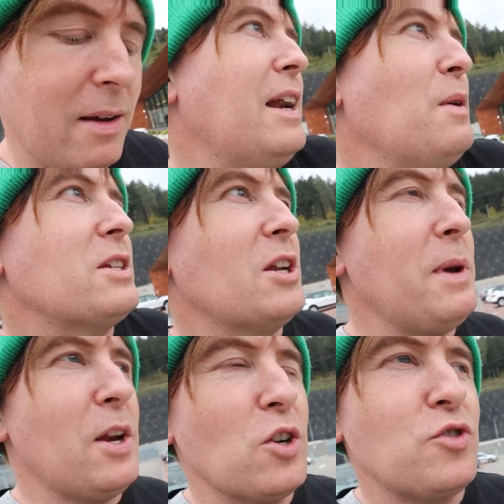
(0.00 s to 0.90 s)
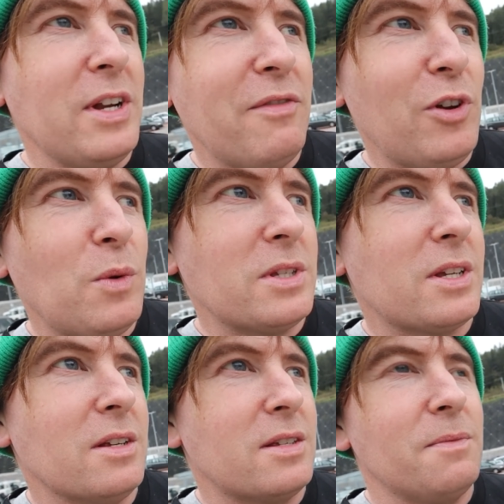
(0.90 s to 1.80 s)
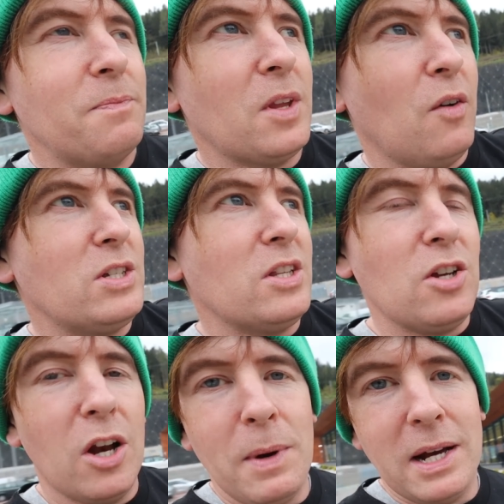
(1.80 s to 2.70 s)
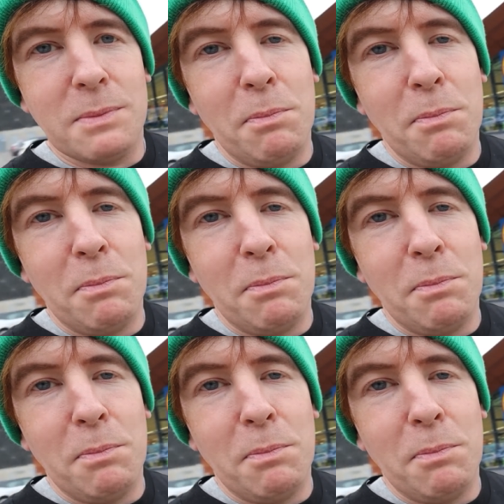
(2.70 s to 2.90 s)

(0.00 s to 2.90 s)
I know it's going to be an Austrian influence because obviously the Dolomites